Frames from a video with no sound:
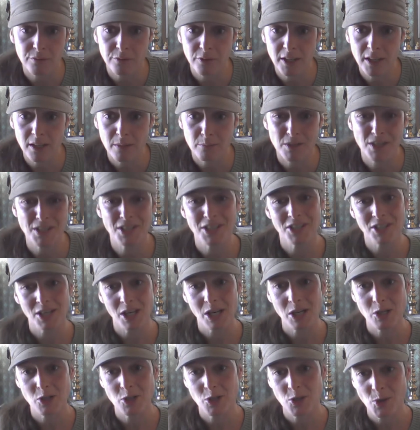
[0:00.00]
freedom to just
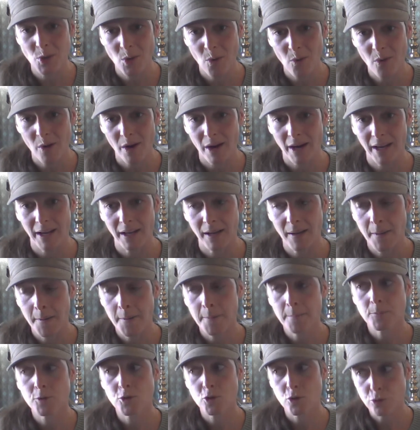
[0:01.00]
enjoy
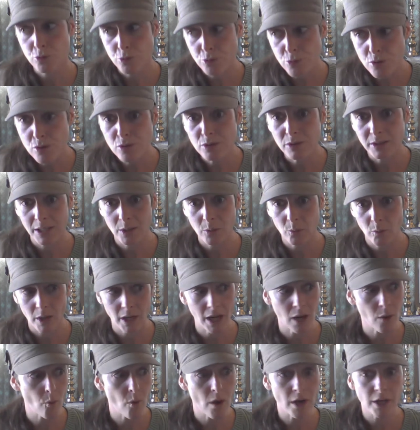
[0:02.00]
truly what
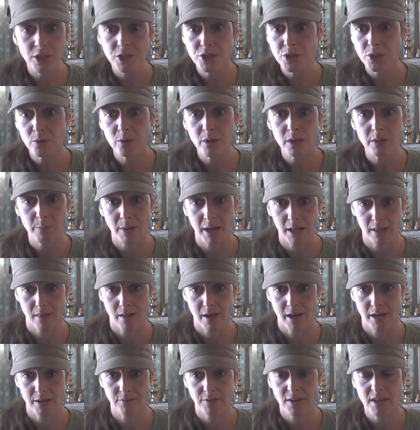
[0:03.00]
I want to do in my
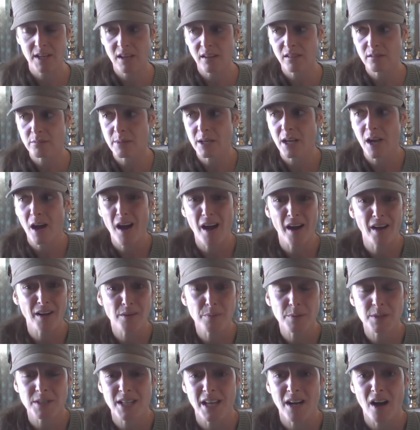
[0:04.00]
life. It gives me
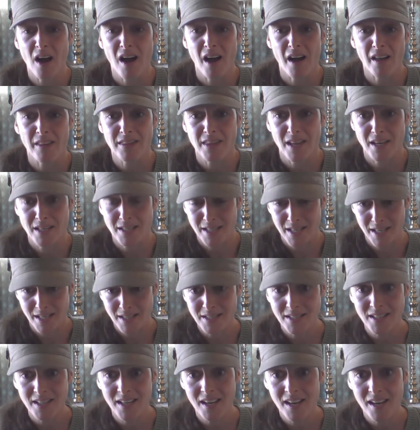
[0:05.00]
100%
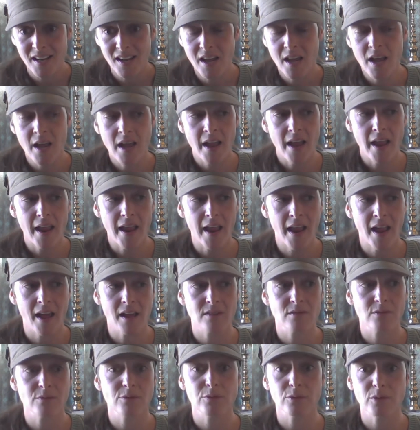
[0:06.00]
authenticity
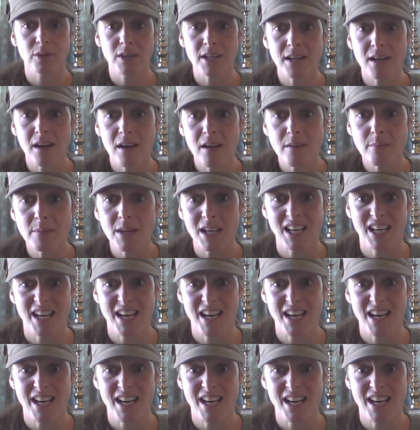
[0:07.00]
and freedom and